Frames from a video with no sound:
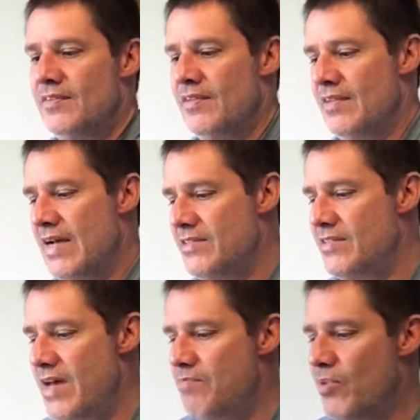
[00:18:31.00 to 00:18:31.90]
That's
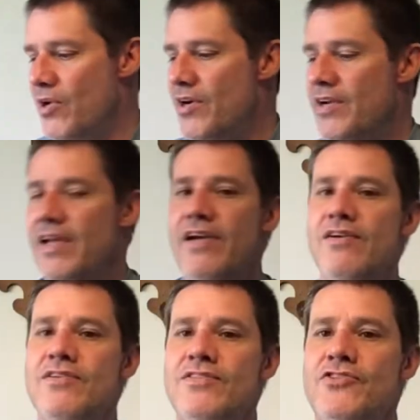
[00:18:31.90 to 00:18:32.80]
that part.
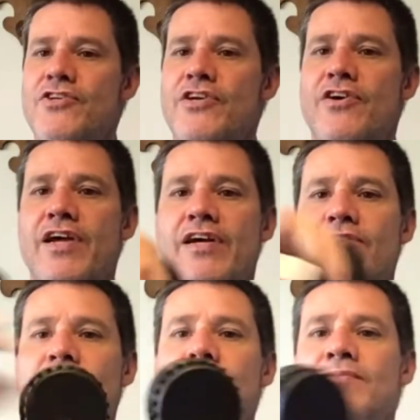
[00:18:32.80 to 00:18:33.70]
Here's the trigger
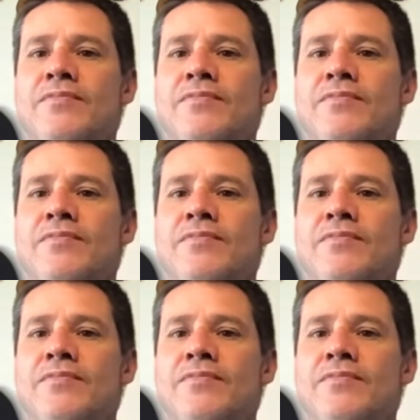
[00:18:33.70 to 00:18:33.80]
handle.